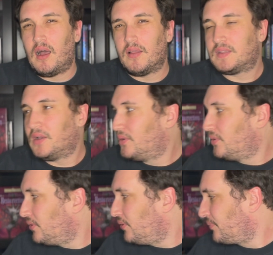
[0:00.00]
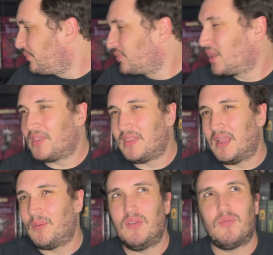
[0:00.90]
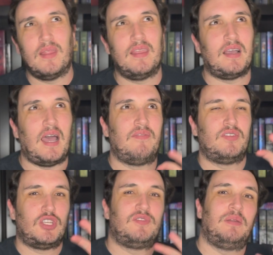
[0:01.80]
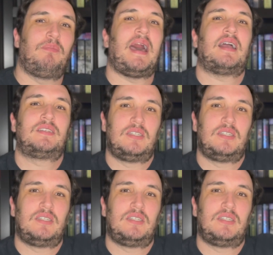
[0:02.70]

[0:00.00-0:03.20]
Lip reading: So we really have shifted back